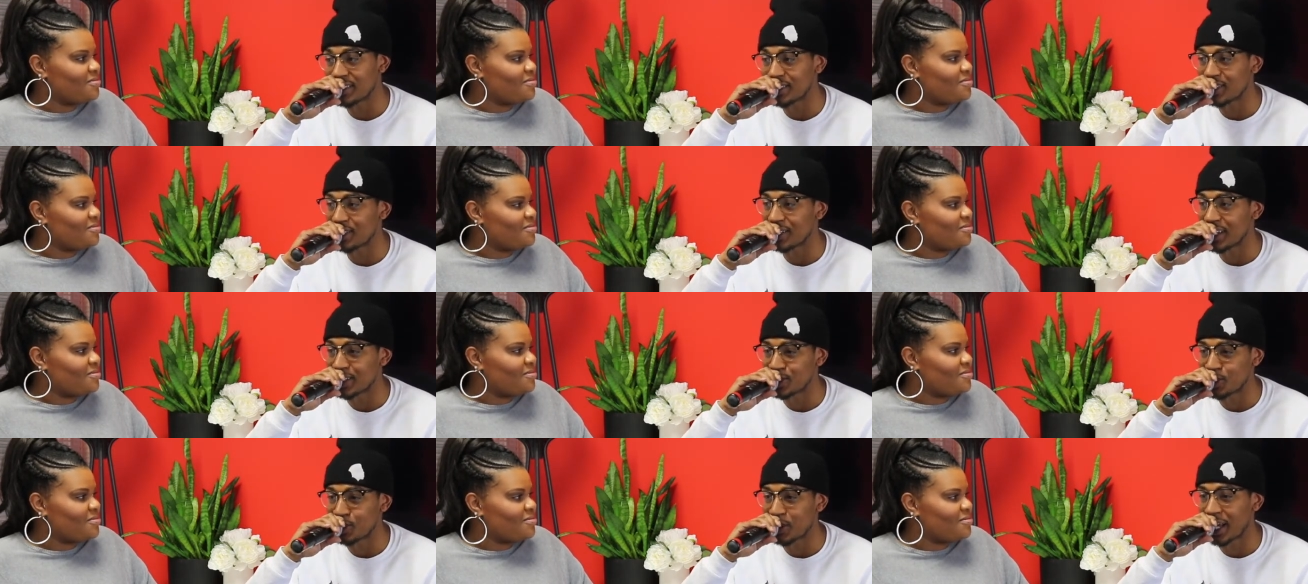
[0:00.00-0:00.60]
Speaker 1: And so
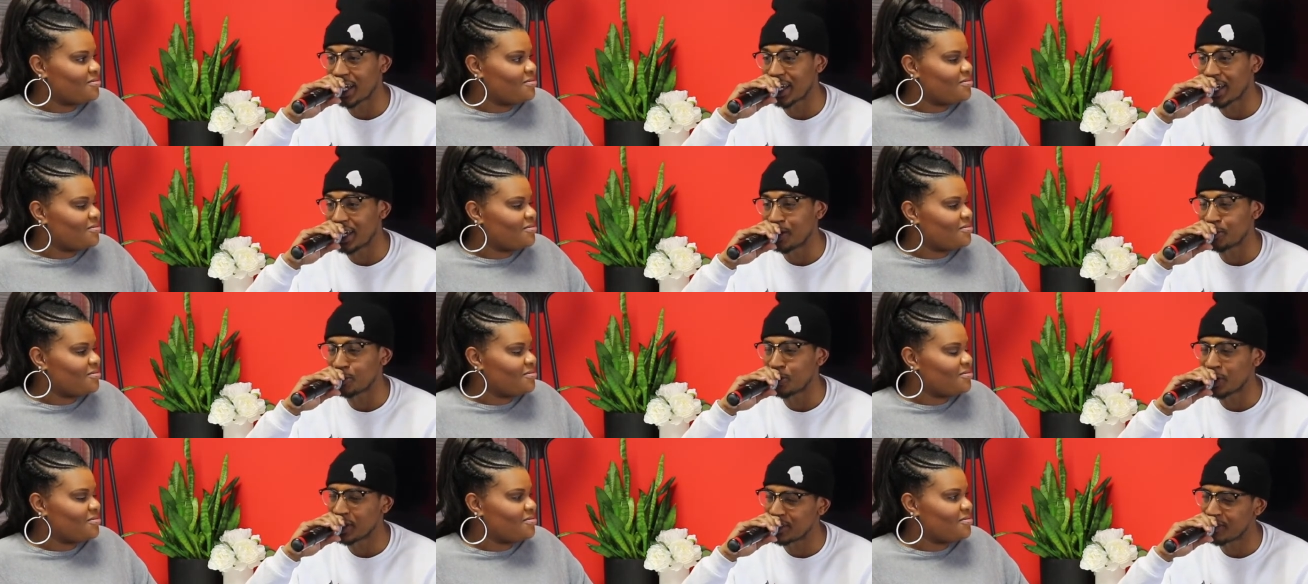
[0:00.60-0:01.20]
that's what I kind
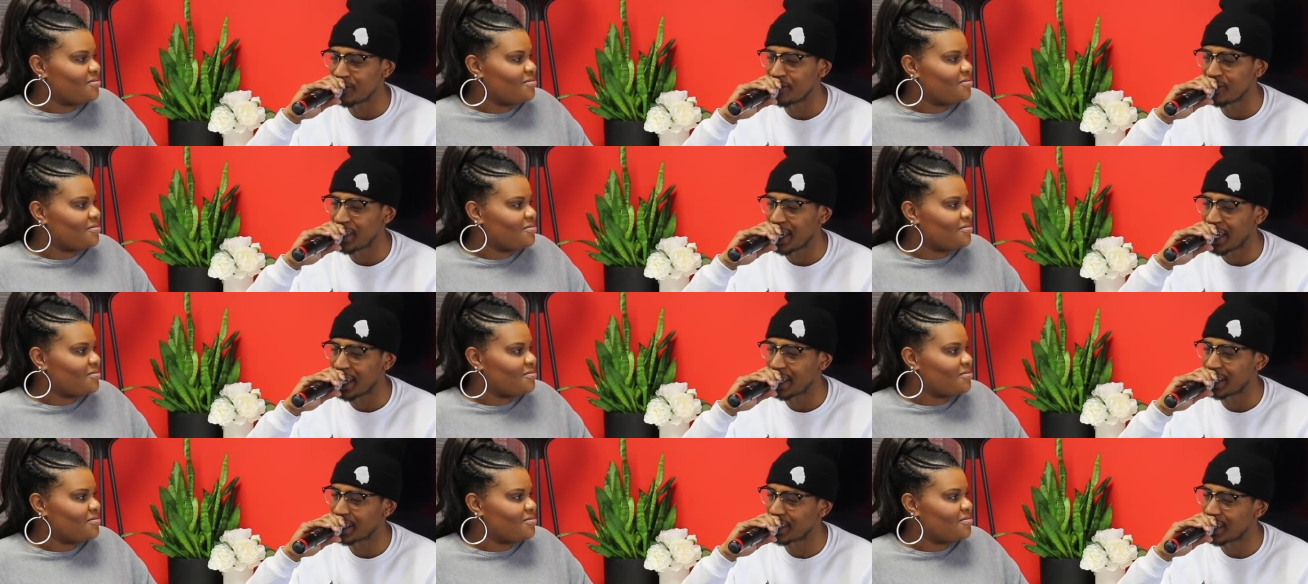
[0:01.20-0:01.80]
of brought to V
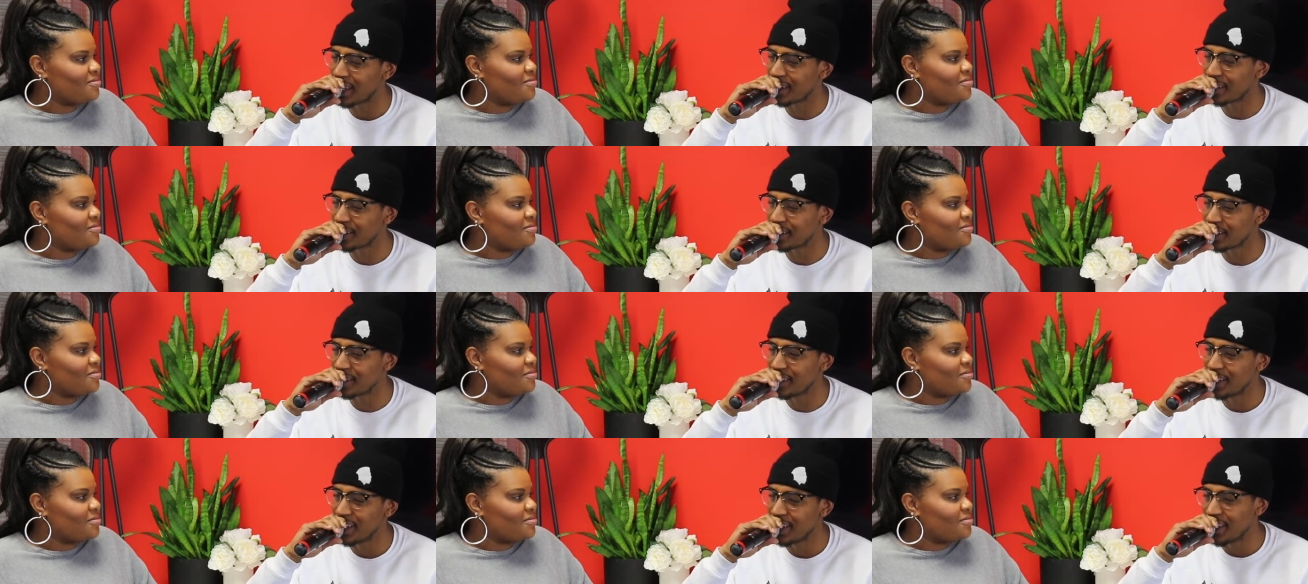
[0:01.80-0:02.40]
A to kind
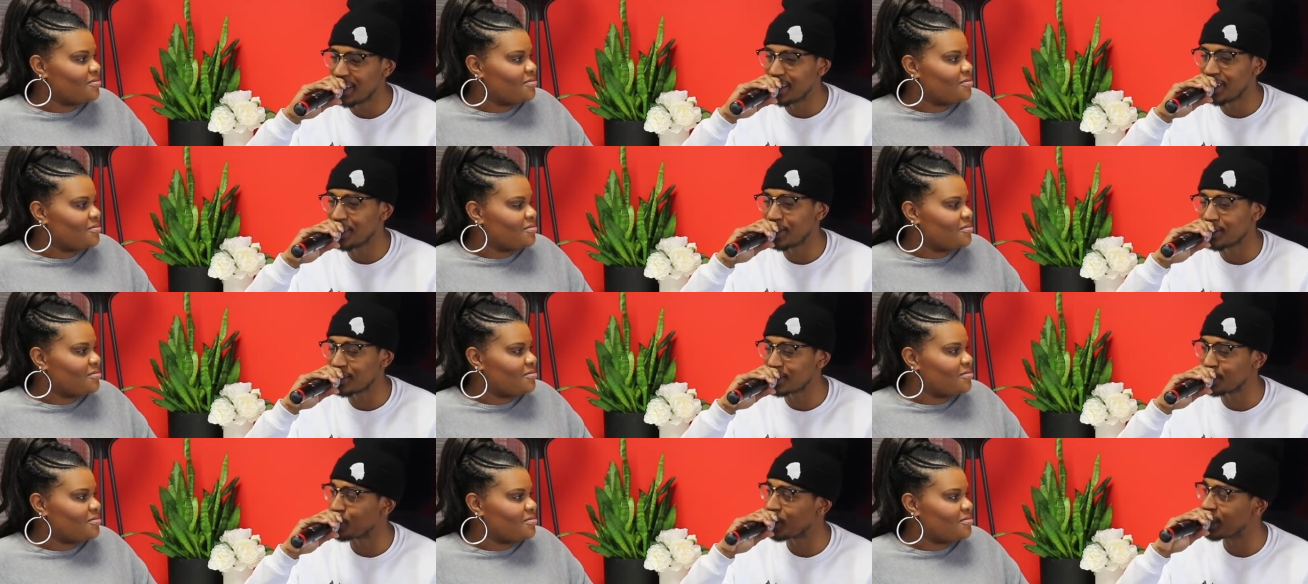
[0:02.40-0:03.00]
of, you
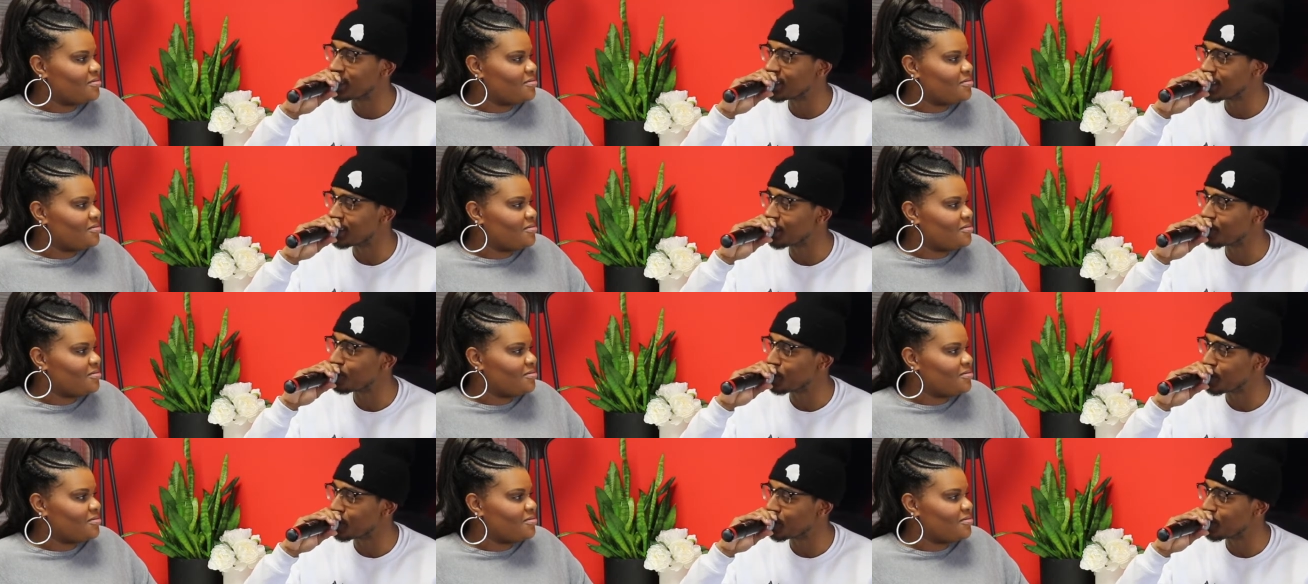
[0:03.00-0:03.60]
know, spice it
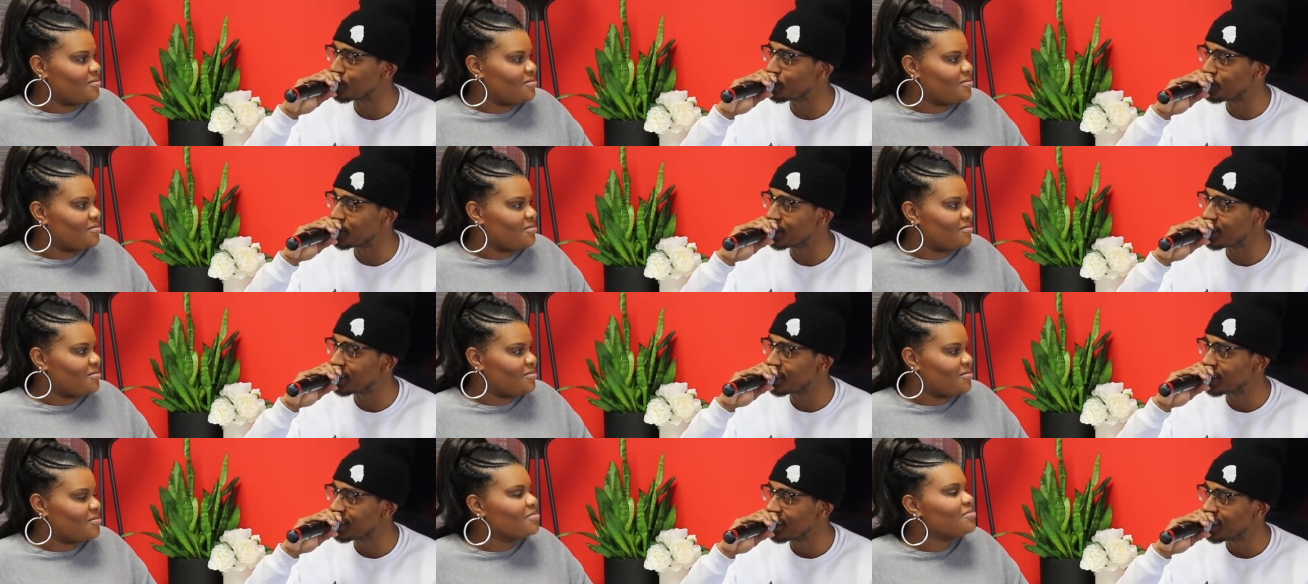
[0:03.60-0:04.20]
up a little
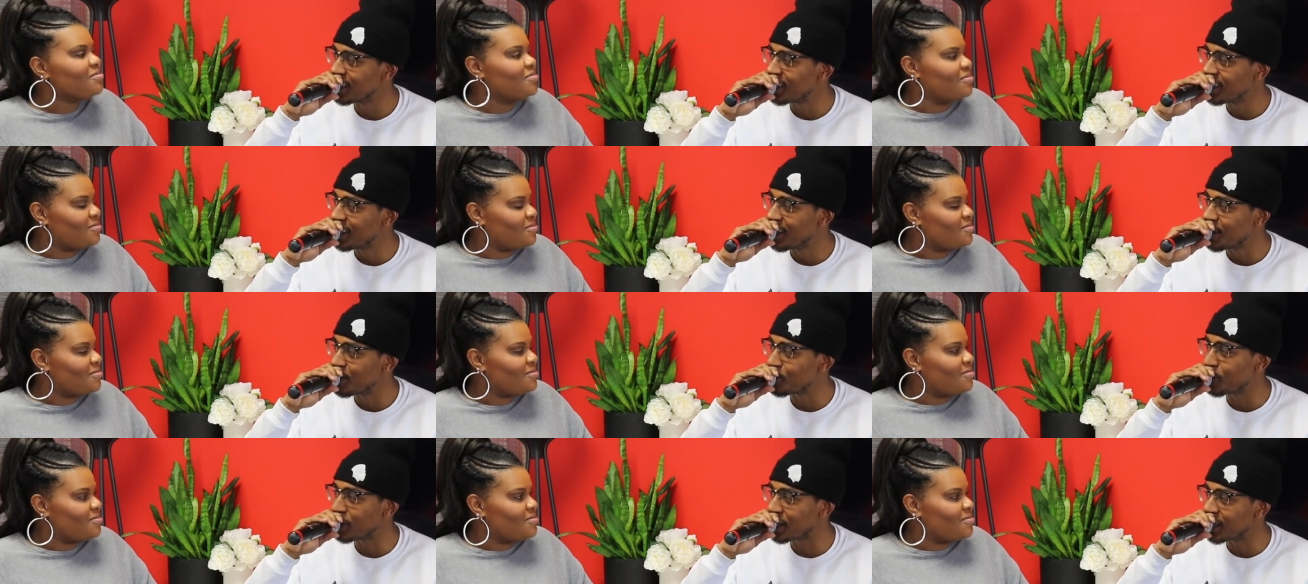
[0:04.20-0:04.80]
bit
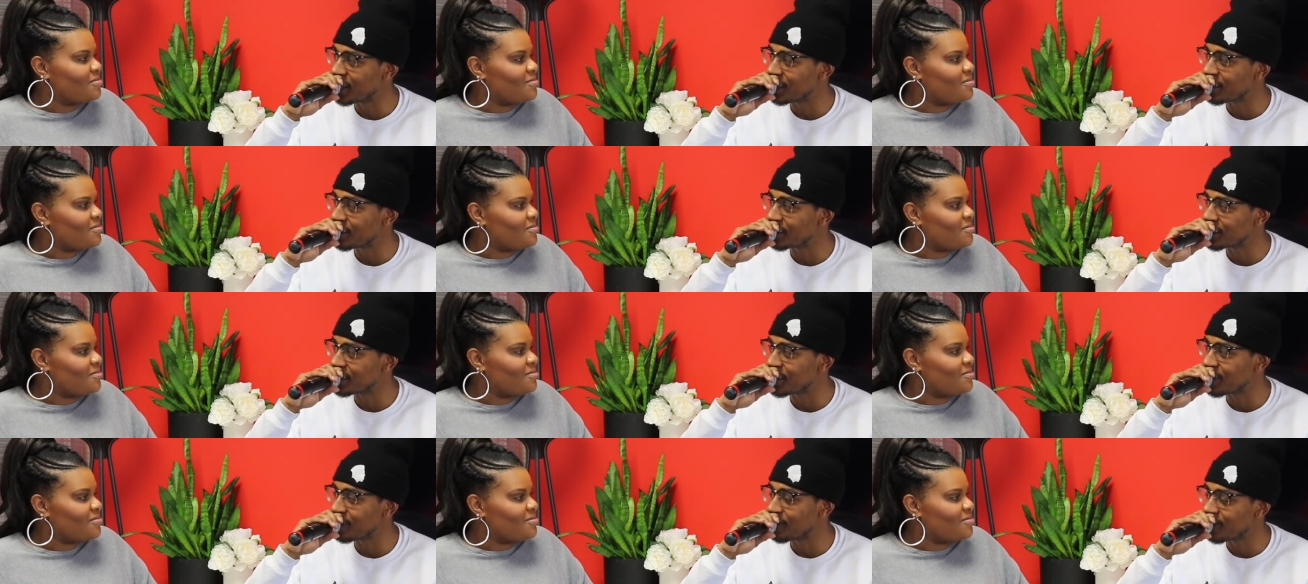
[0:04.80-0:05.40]
and bring a little
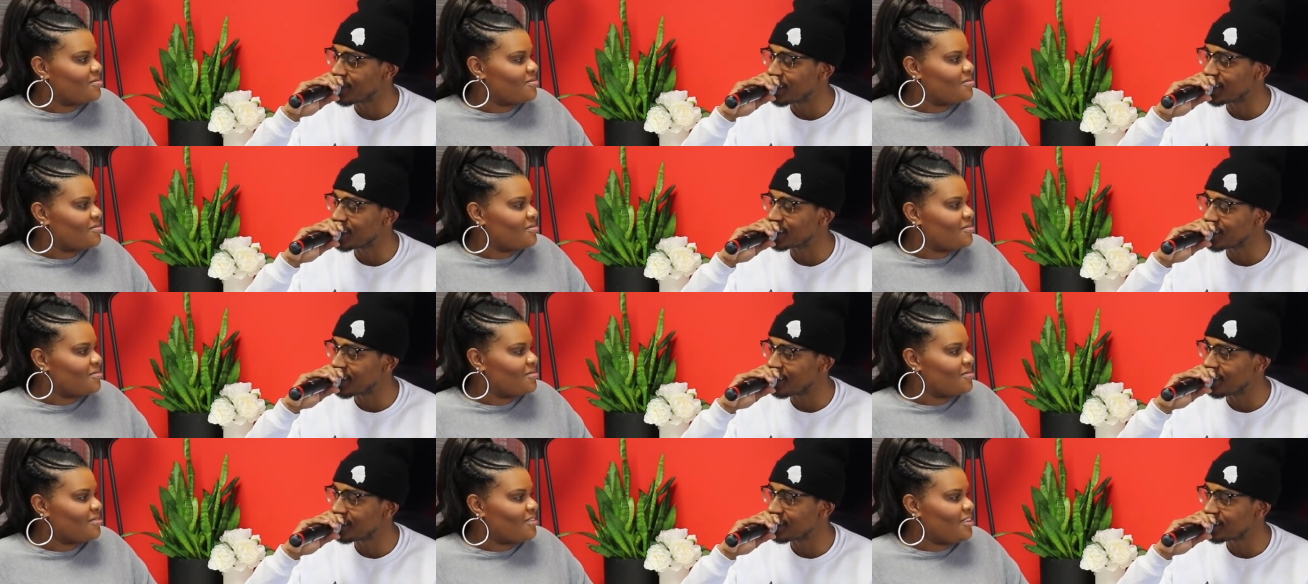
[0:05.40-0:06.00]
something
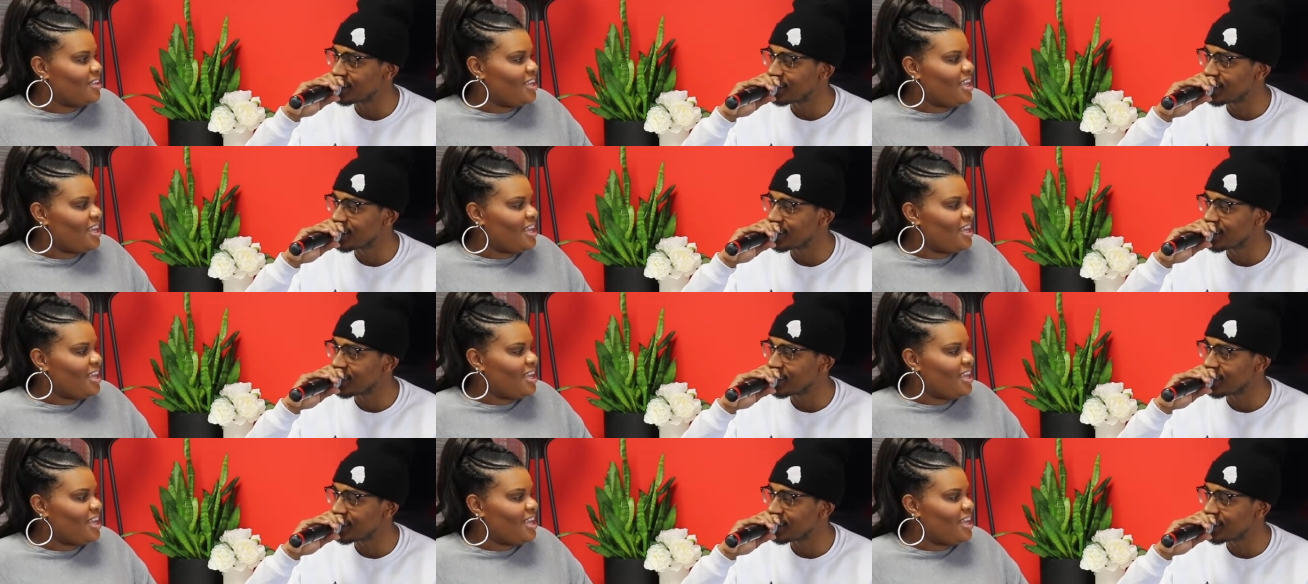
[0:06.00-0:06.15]
else up.